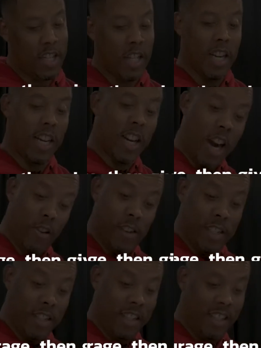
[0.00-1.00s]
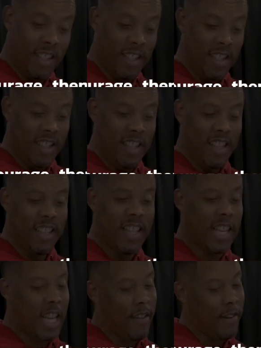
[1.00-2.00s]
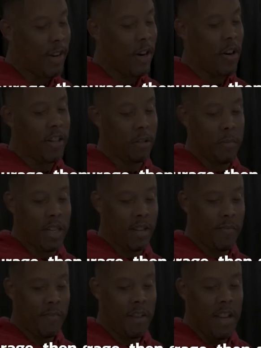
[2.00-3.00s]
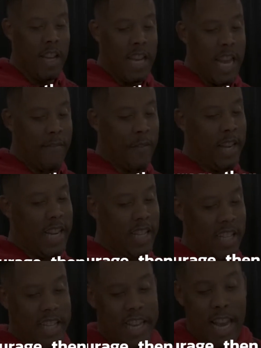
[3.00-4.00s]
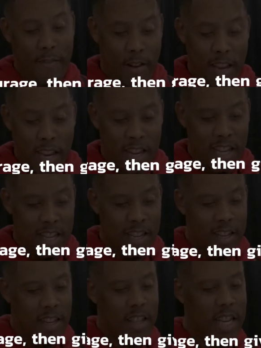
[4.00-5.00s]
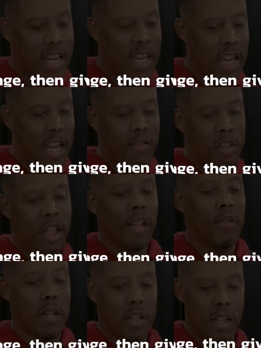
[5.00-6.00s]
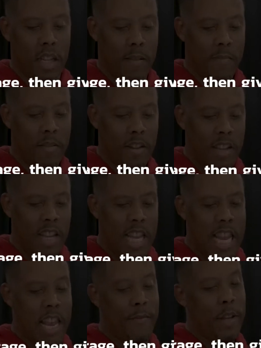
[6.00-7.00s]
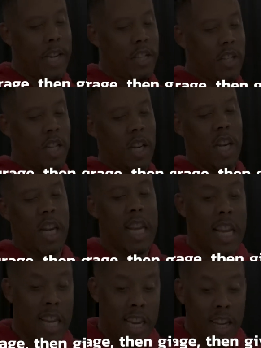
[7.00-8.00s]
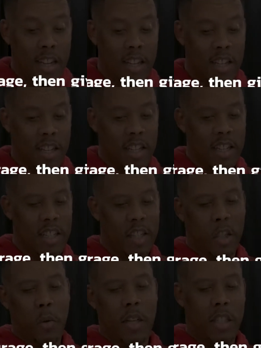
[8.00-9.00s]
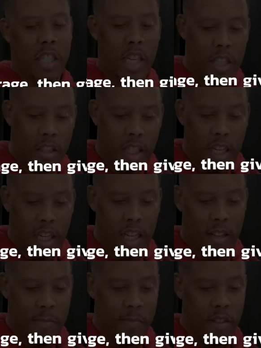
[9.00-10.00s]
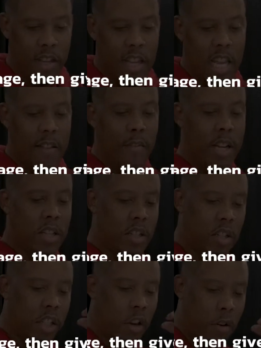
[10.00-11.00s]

it is to encourage, then give encouragement. If it is giving, then give generously. If it is to lead, do it diligently. If it is to